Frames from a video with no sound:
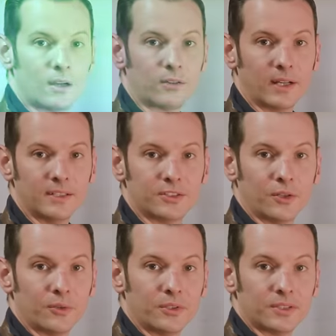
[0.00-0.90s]
Alright,
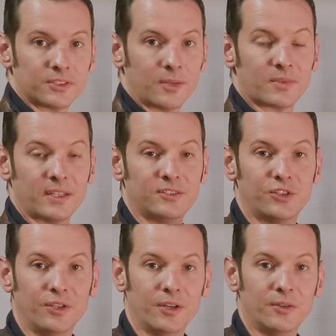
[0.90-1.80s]
so some things
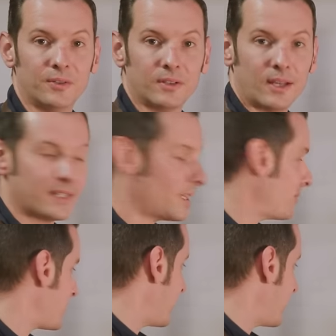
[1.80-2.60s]
to note as I was